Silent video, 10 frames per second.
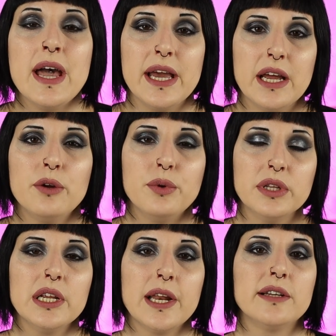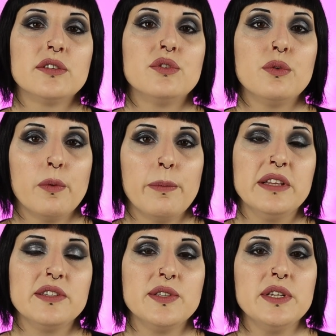And I really liked the
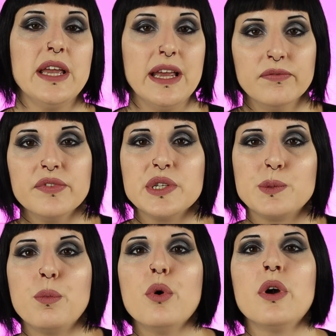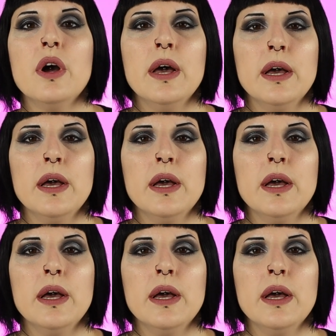romantasy in this book.